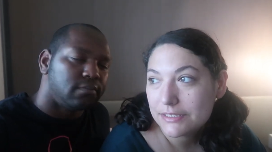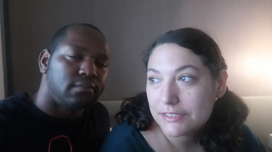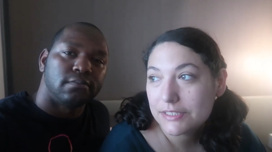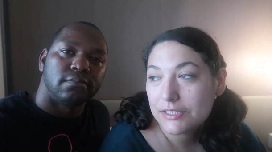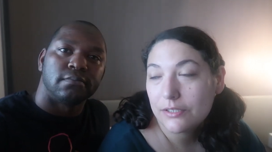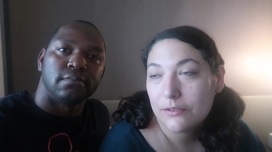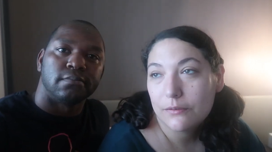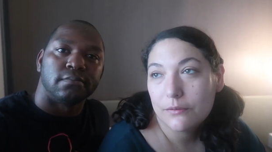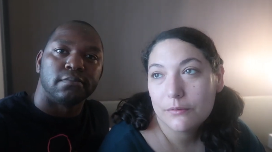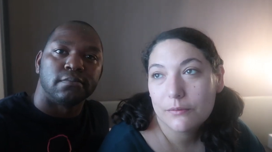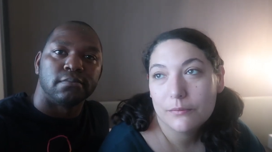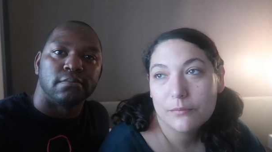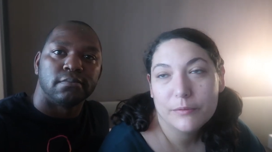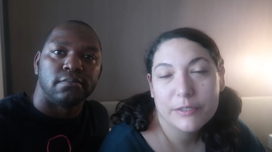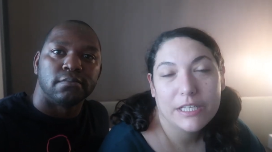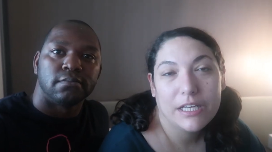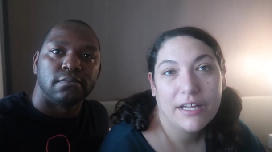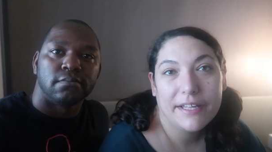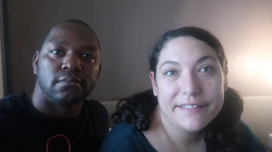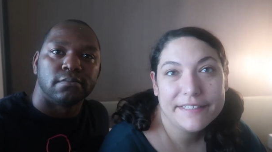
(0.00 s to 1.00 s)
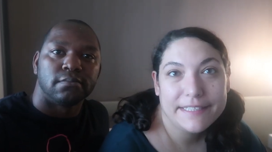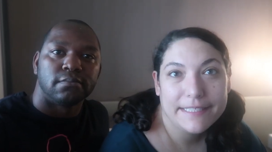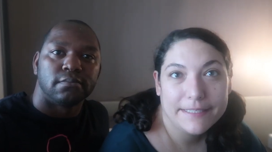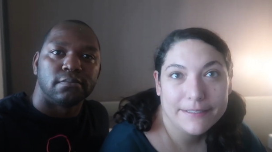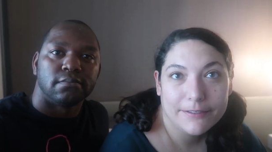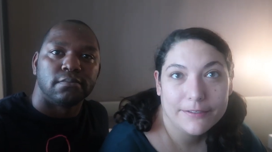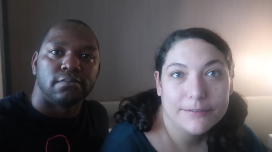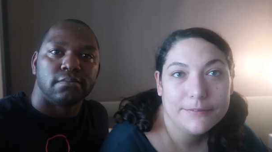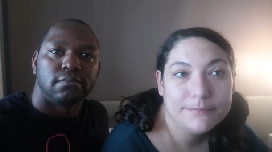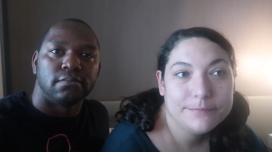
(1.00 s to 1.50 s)
Speaker 1: So we got
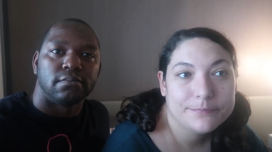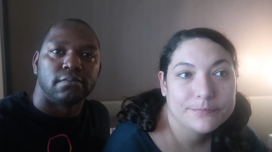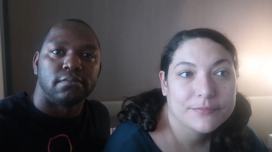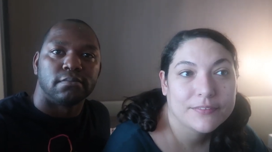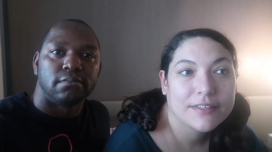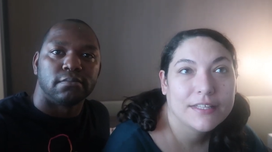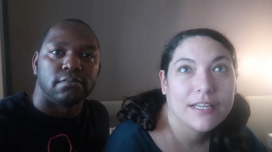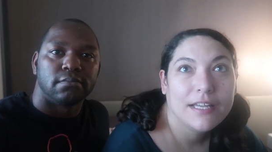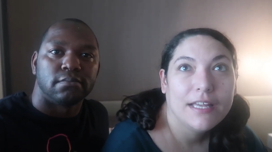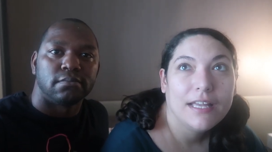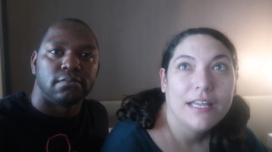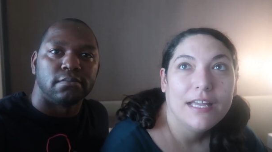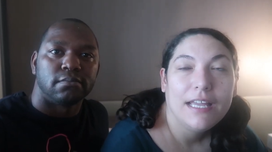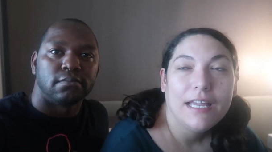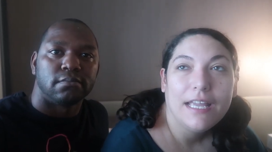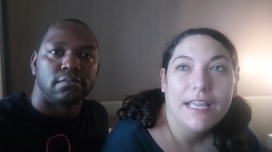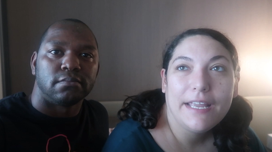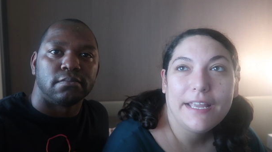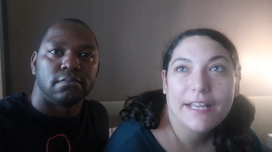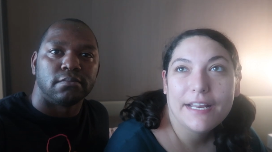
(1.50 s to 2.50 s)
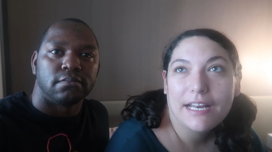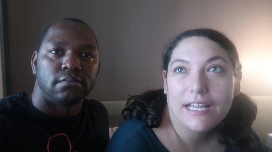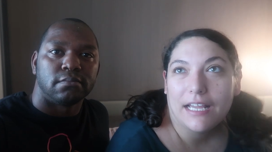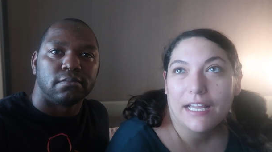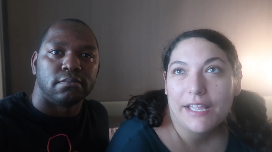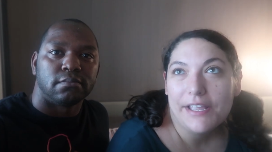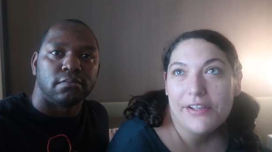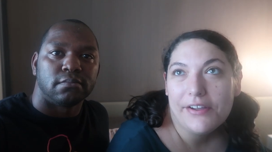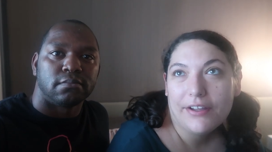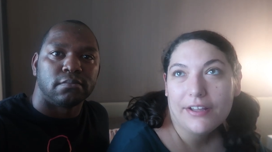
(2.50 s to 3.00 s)
there and
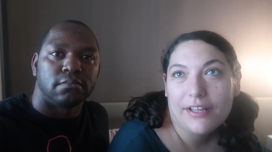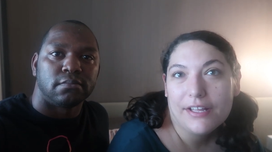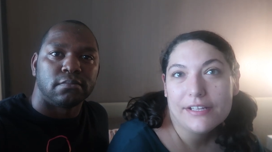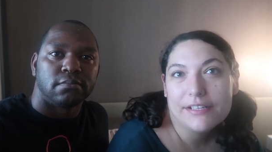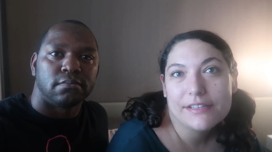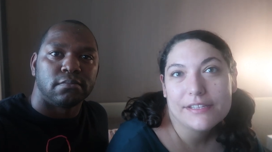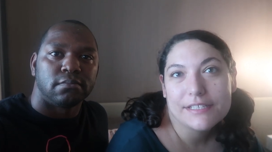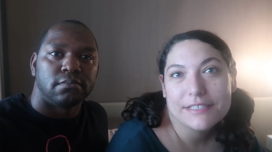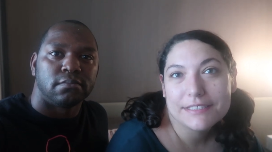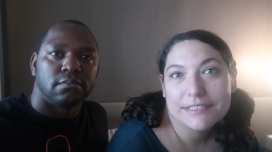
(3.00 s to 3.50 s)
I got